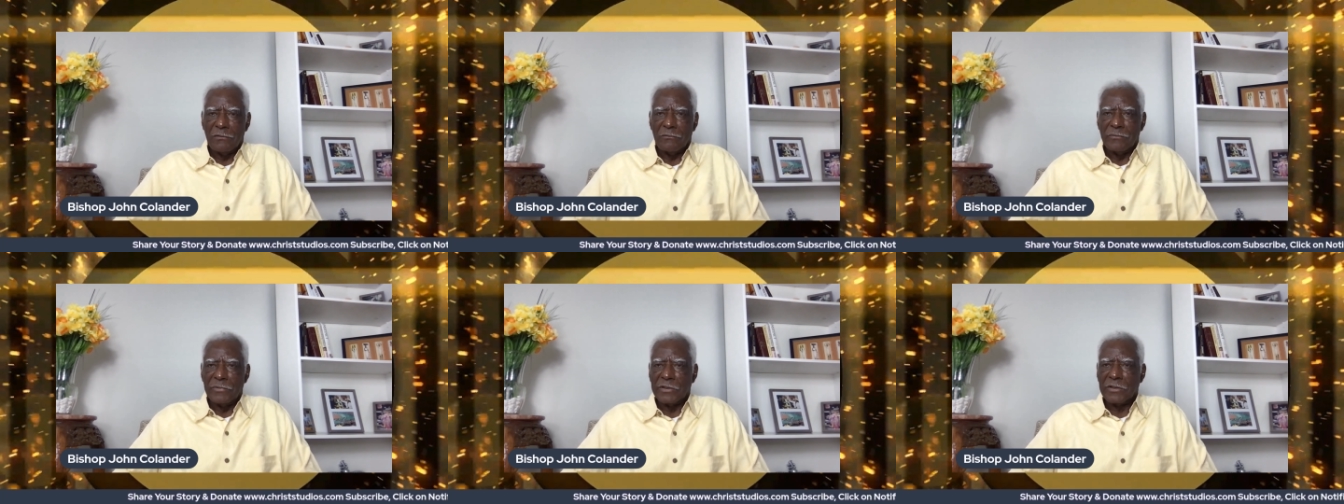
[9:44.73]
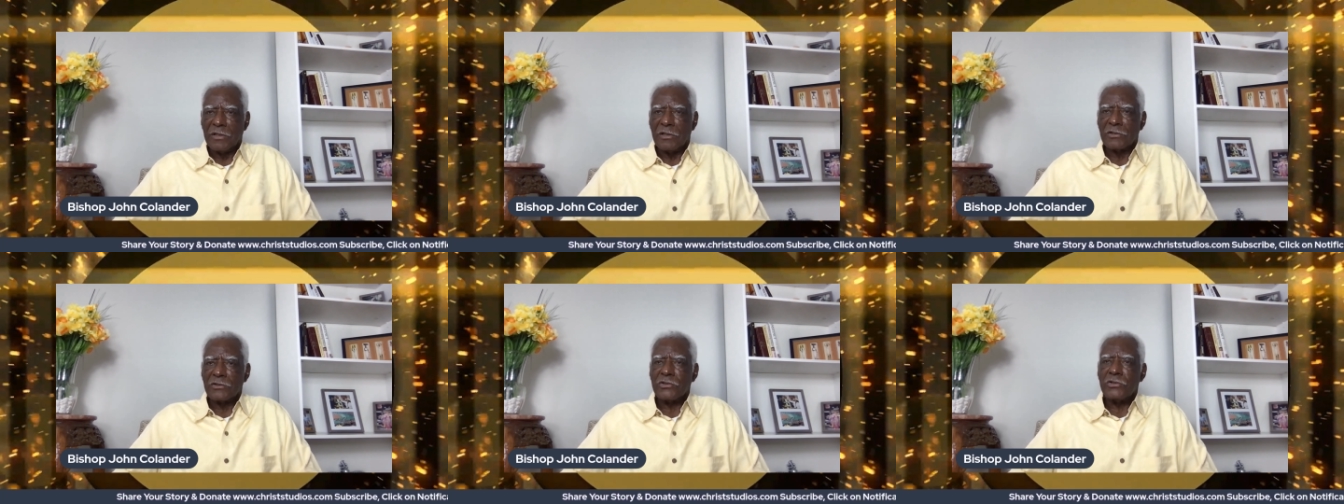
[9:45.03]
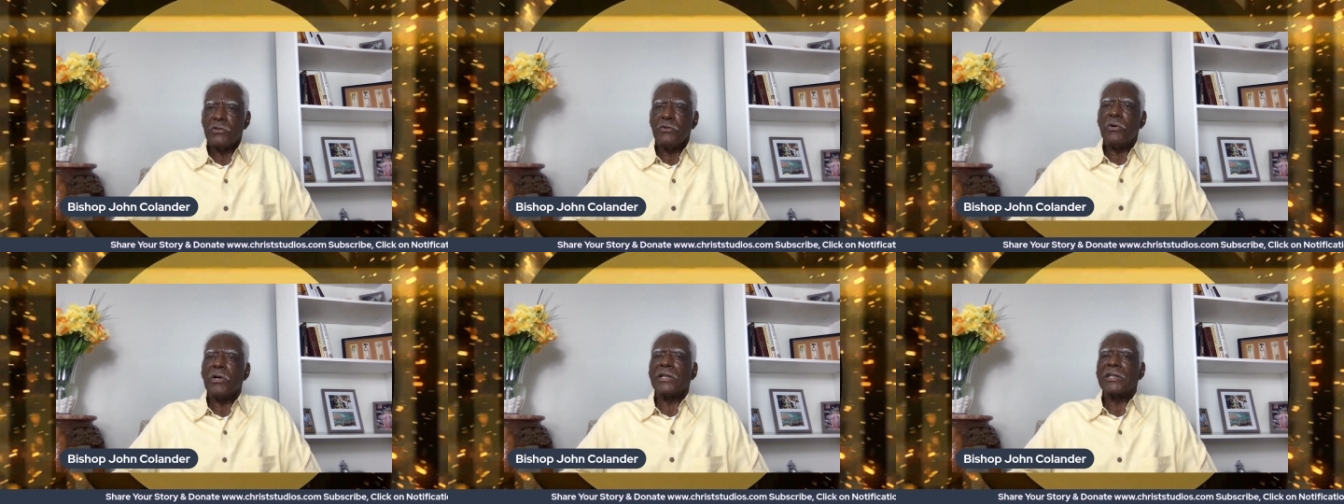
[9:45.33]
Because
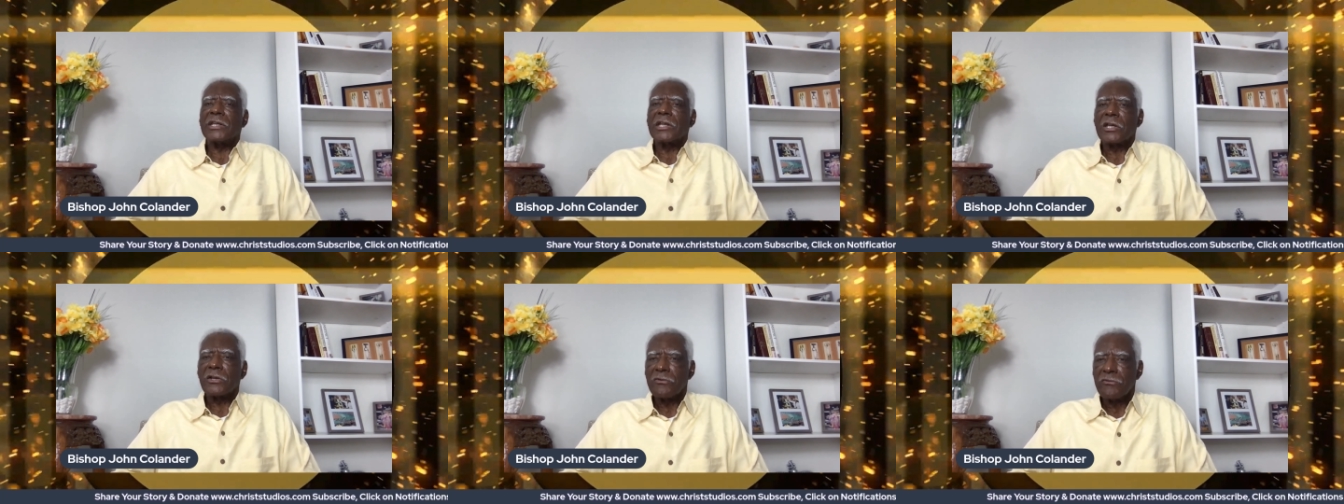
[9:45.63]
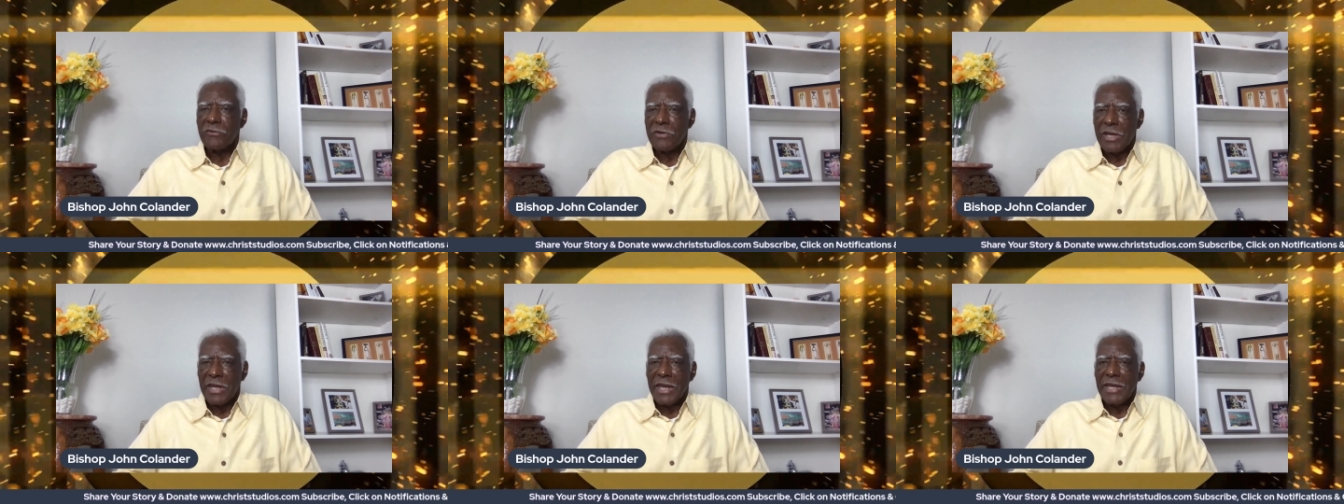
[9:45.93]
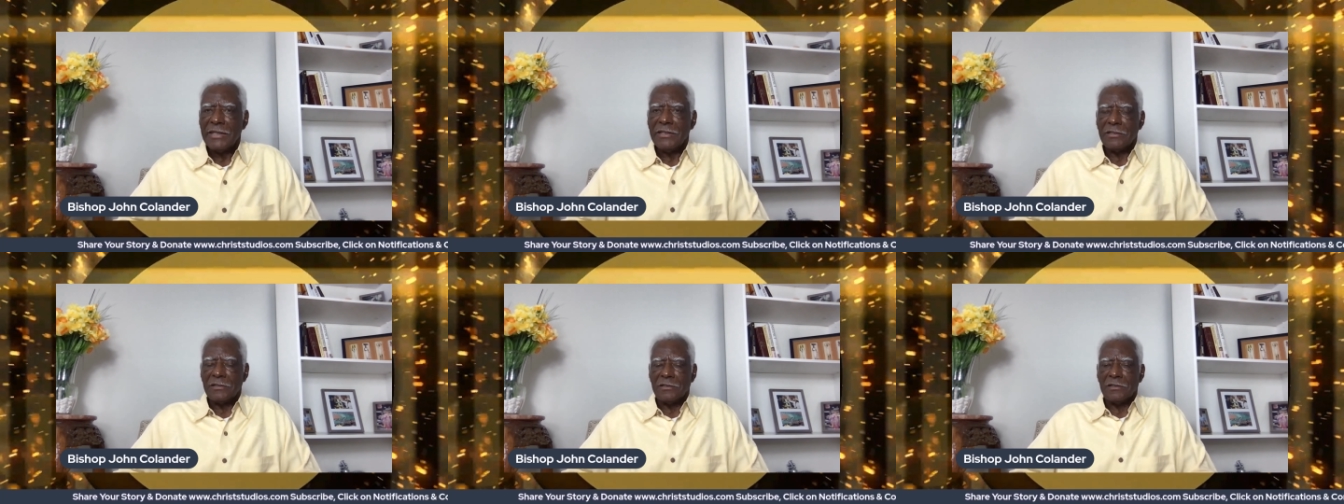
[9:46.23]
you are the
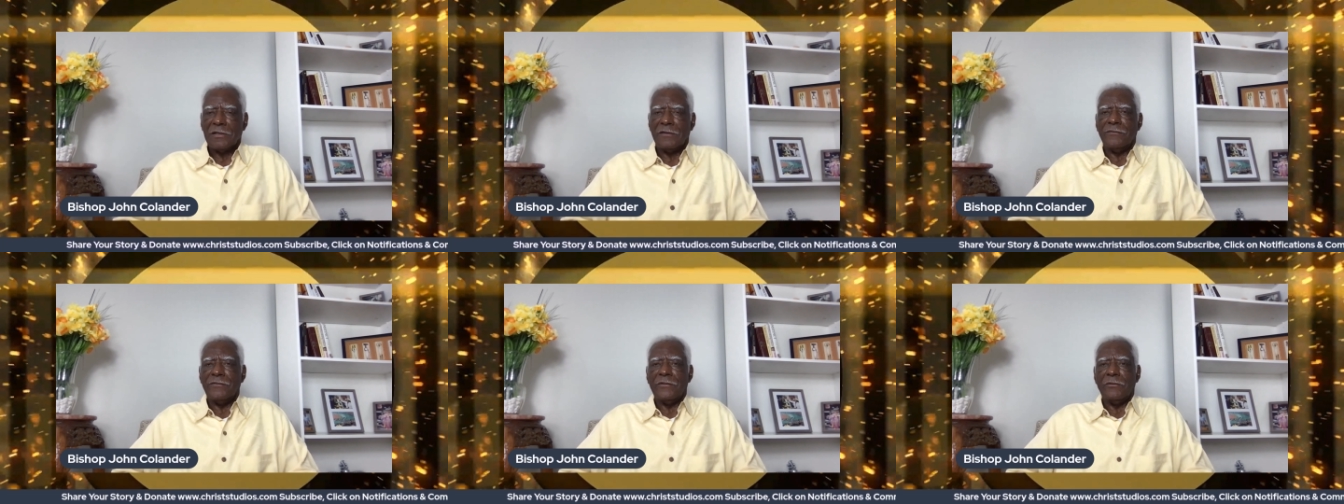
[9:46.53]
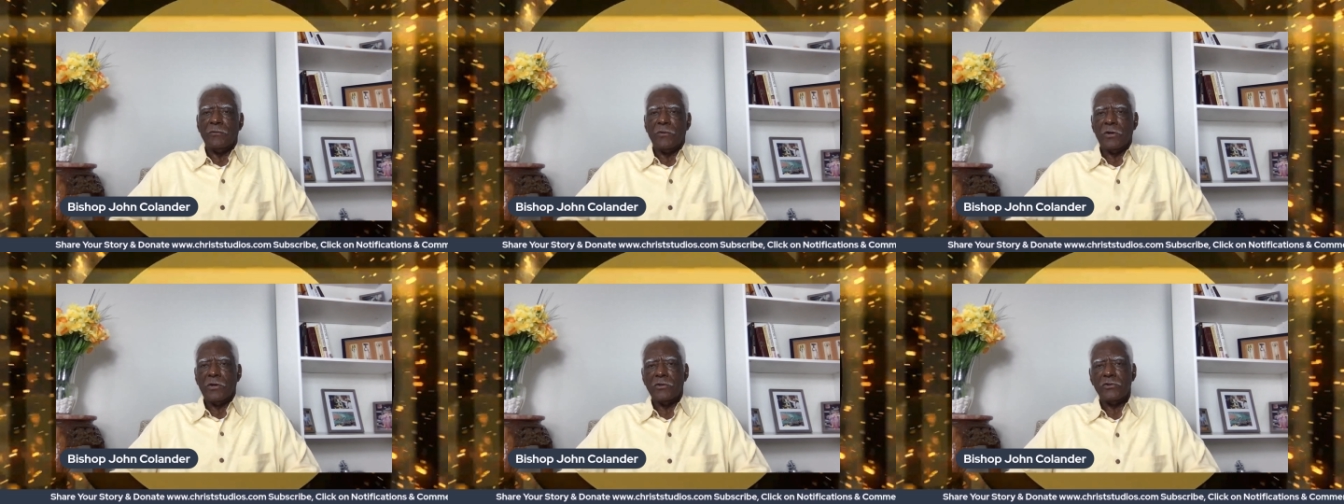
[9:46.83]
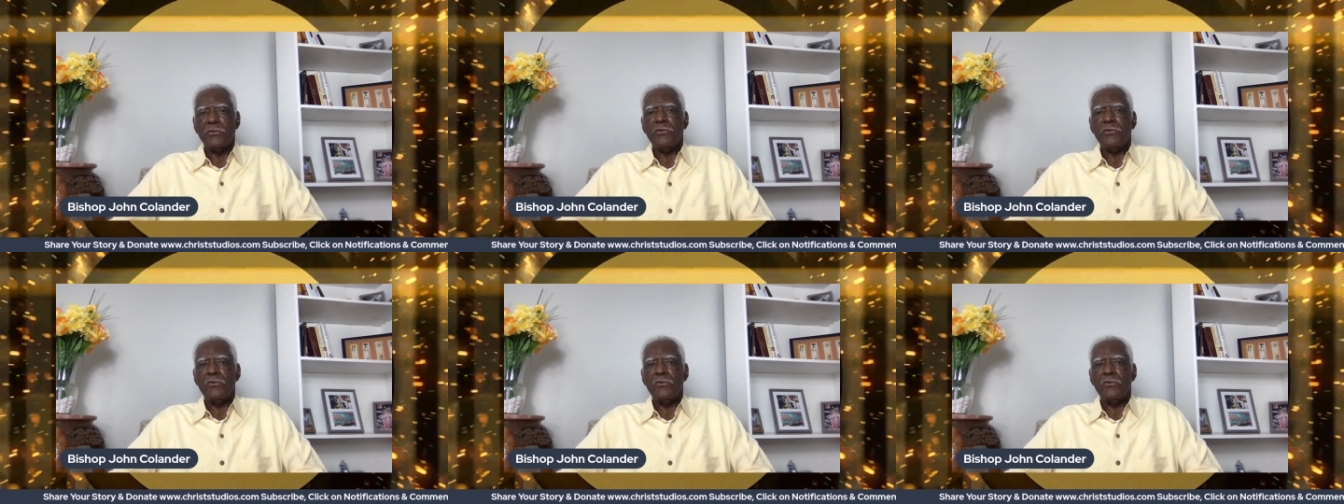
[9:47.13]
creator of the world.